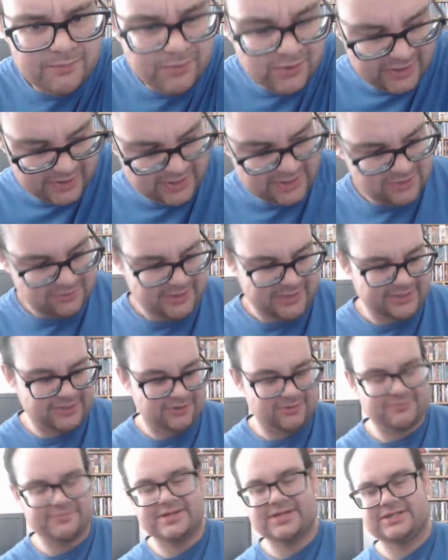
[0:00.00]
put it this way,
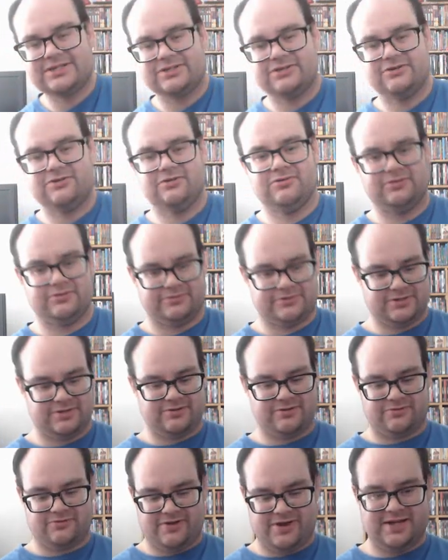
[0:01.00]
Darkman 2,
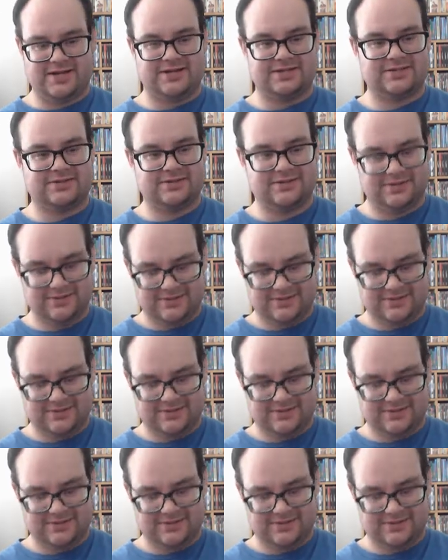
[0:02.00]
Return of Durant.